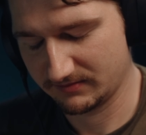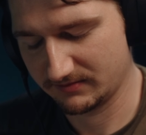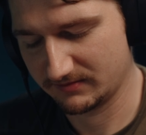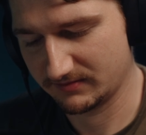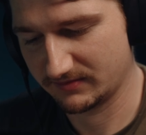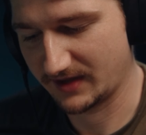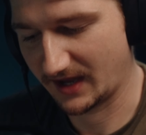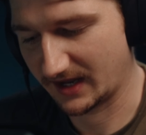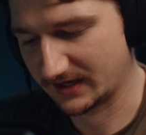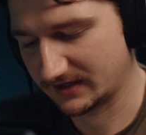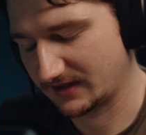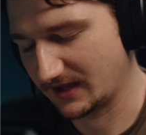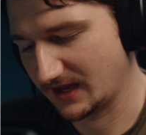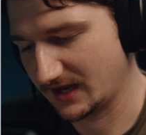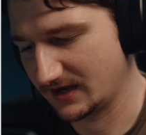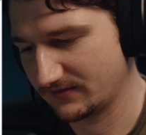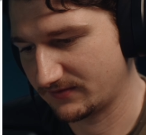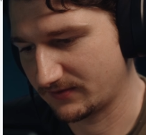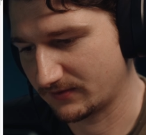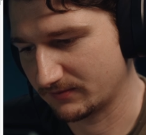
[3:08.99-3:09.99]
that
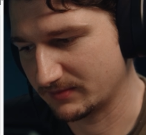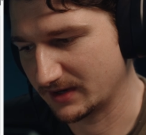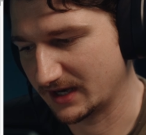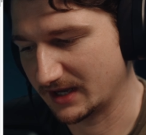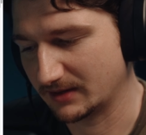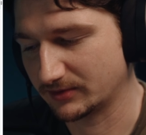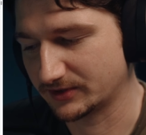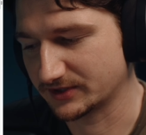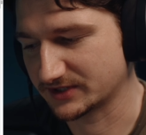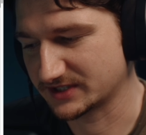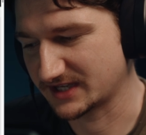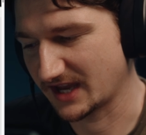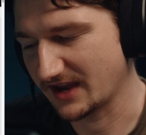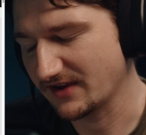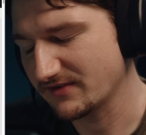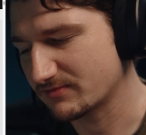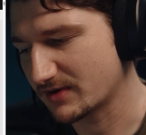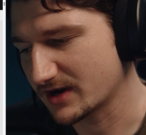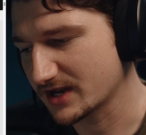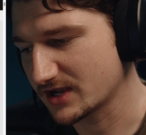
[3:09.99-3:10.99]
they've been able to
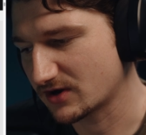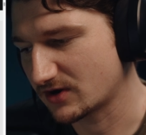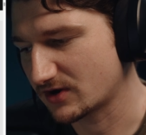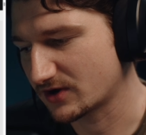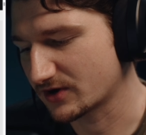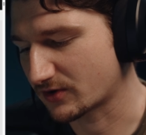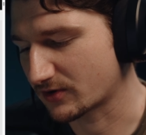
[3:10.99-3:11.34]
save money on